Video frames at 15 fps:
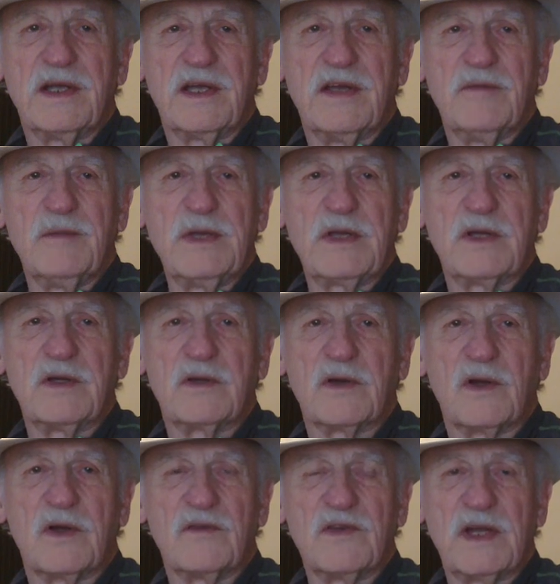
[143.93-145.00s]
"Give me
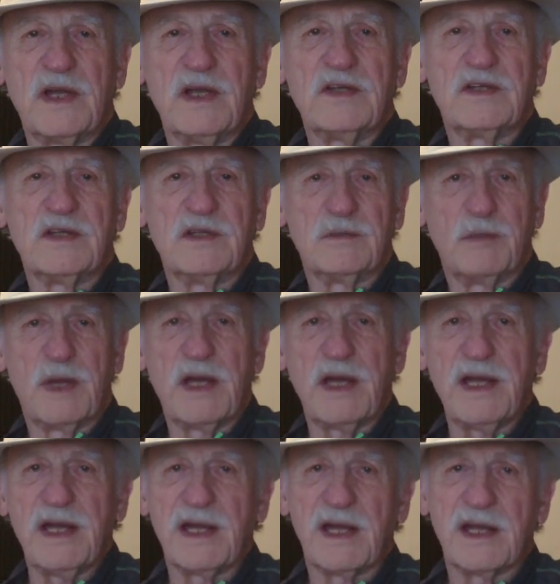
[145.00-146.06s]
control of a nation's
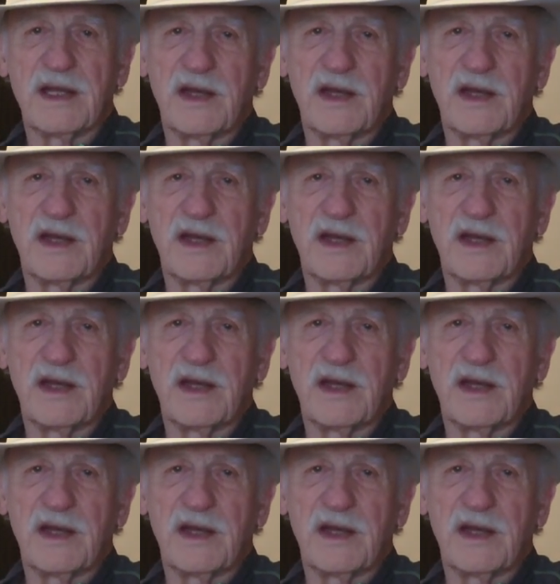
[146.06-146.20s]
money and I